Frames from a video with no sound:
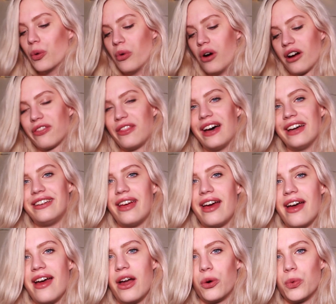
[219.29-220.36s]
walk that
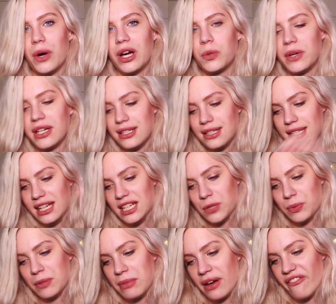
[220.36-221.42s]
runway
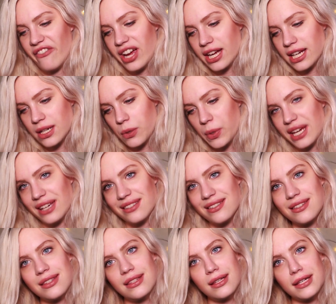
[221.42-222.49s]
stage with my
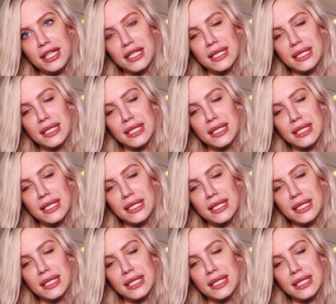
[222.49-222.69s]
wings.